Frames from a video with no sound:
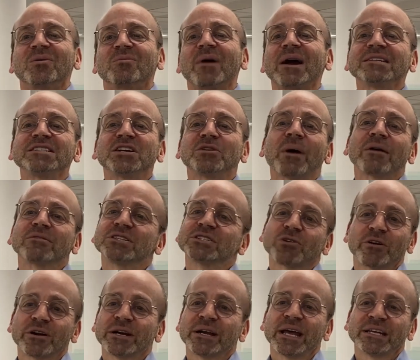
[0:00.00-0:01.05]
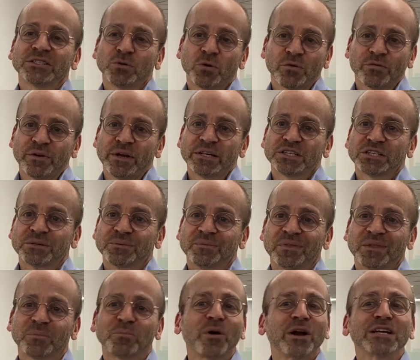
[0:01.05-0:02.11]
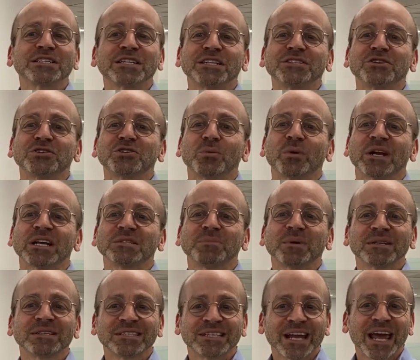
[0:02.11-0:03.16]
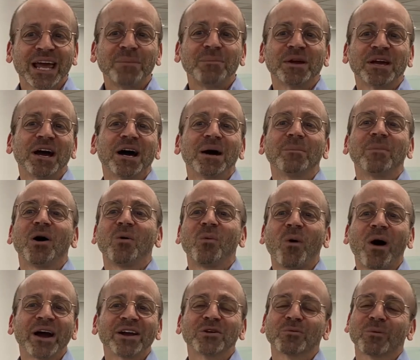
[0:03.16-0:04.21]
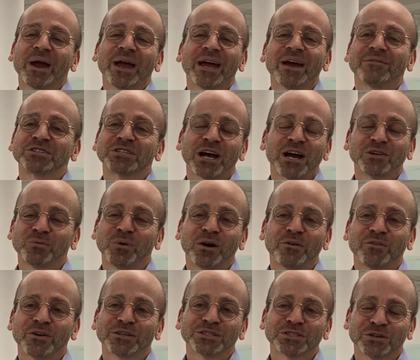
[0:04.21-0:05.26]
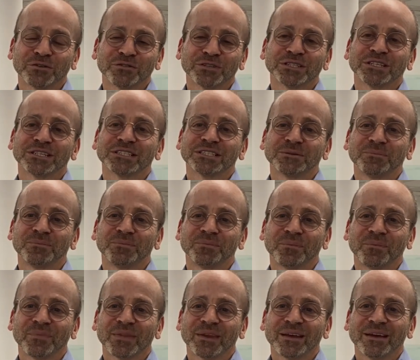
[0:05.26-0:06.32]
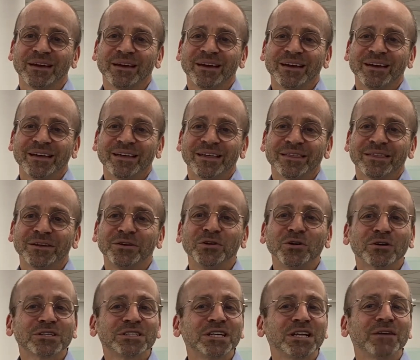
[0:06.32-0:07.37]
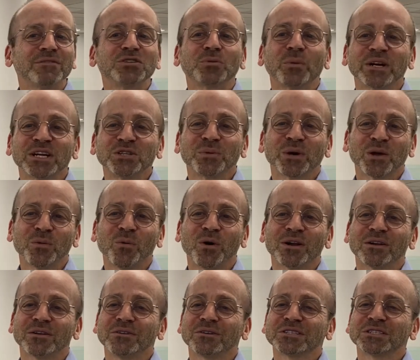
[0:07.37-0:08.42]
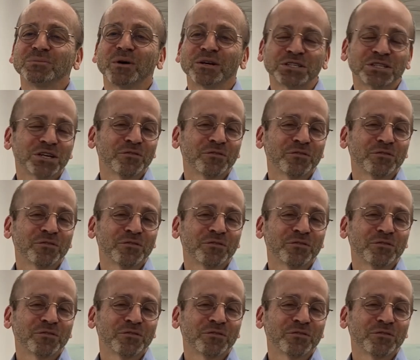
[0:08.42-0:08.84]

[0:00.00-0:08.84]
Rising Ground started as an orphanage, the predecessor to what has today become a wide array of child welfare services. The New York City of 2021 looks much